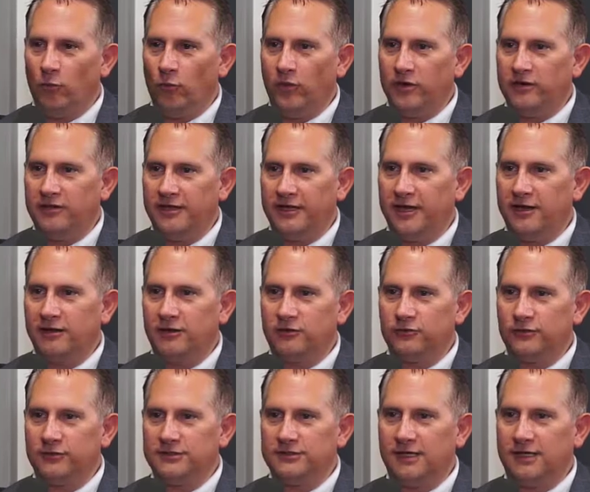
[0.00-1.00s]
what are the
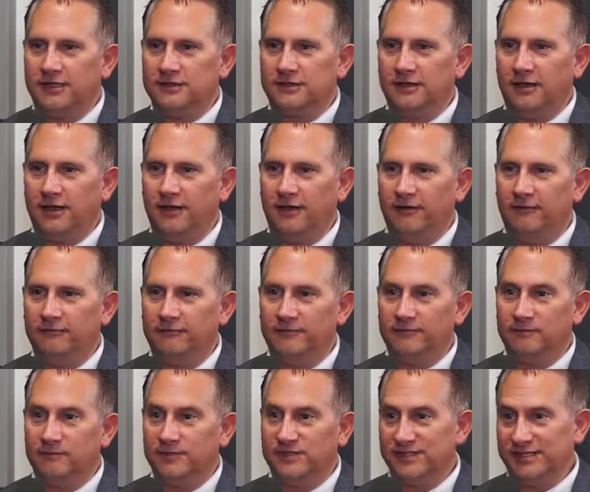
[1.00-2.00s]
characteristics
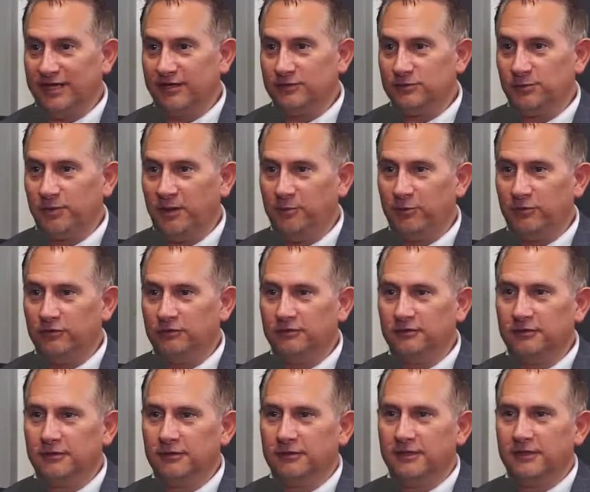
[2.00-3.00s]
of salespeople